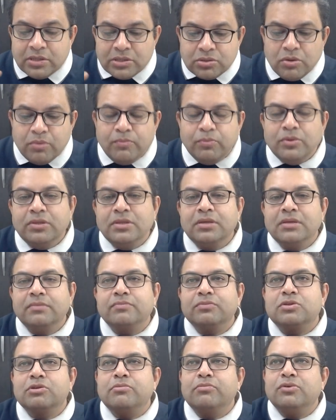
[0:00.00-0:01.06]
So
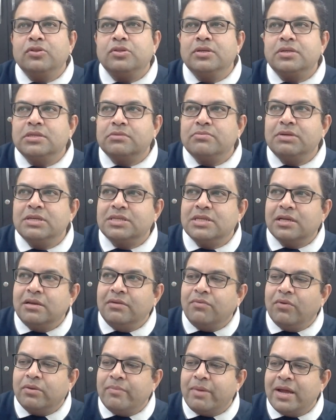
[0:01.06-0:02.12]
Buddha's basically,
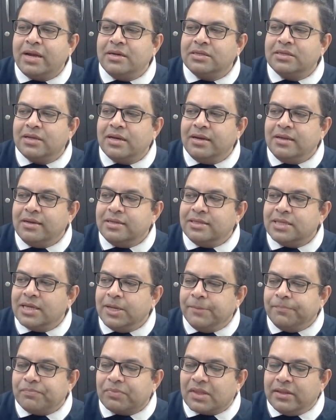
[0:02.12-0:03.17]
what my understanding is,
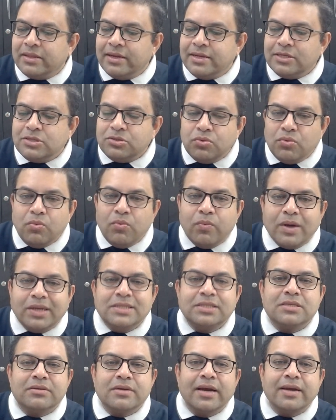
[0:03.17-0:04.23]
there is no
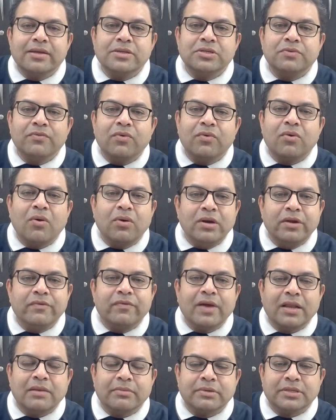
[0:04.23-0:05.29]
one strategy for all
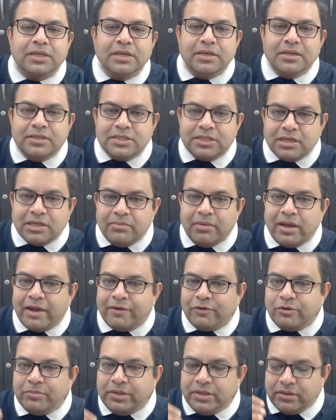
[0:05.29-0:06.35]
defilements. Some
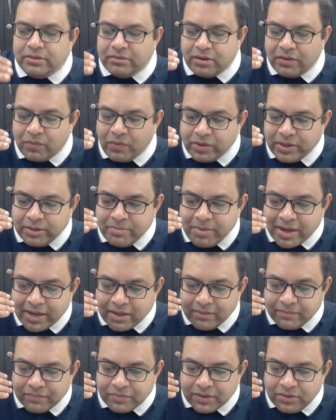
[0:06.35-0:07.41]
have to be avoided by,
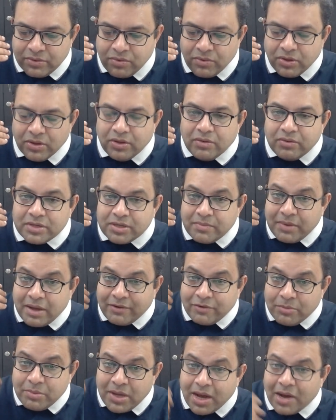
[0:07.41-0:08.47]
you know, some
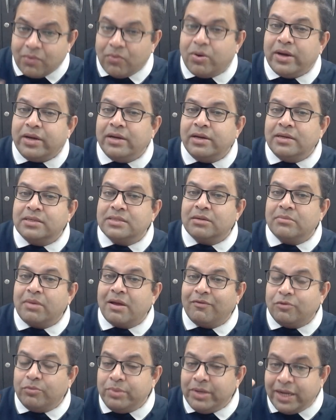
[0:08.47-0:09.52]
have to be avoided, some
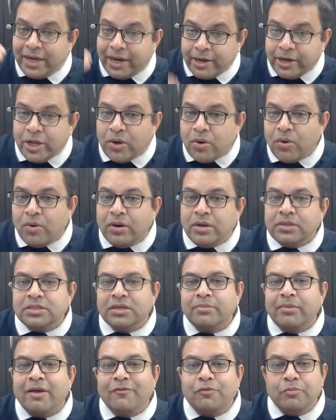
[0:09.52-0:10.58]
have to be endured,
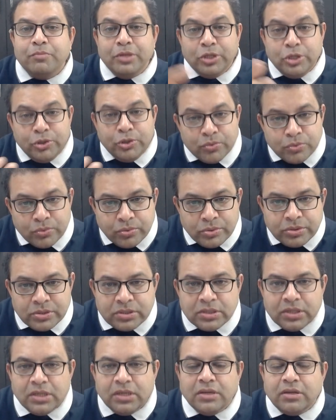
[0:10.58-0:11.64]
some have to be
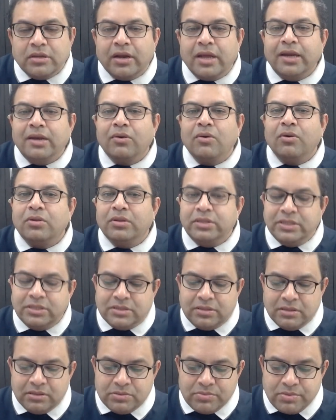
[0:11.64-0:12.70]
used, right? All these
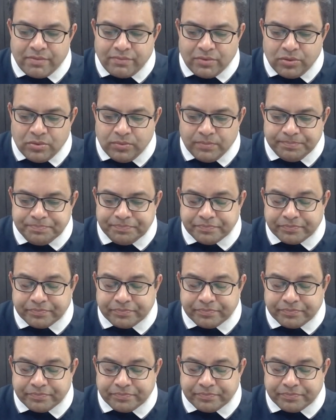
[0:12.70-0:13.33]
things we have to do.